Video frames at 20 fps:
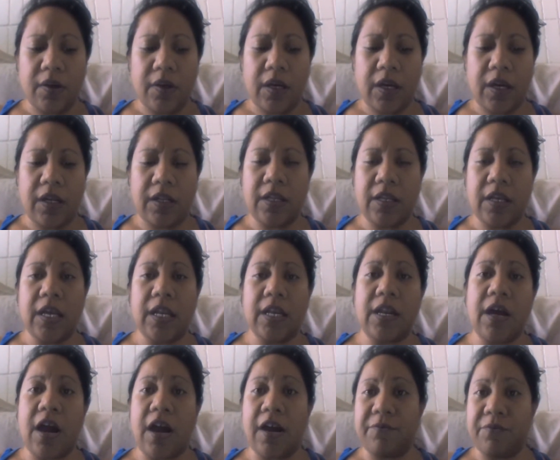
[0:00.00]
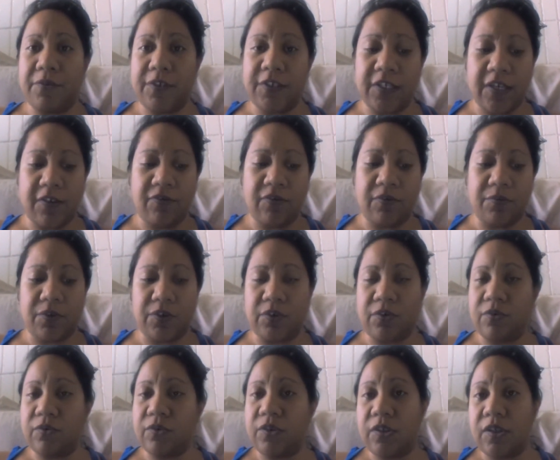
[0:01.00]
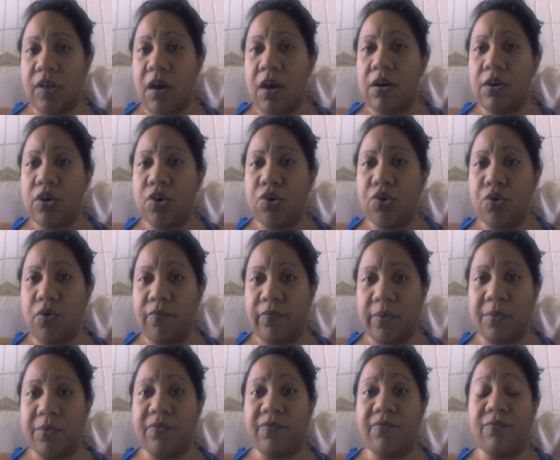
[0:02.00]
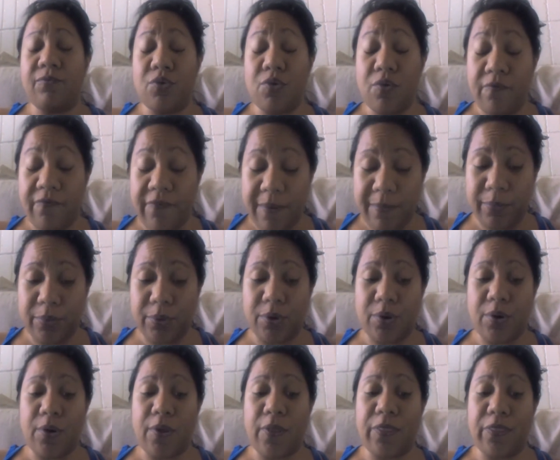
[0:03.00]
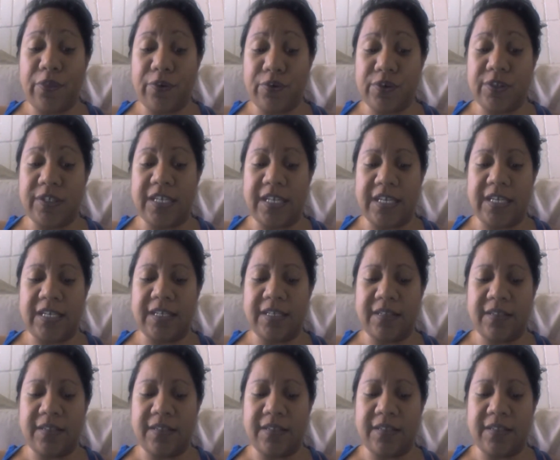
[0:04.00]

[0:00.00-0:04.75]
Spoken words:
and then I received the results on November 13th.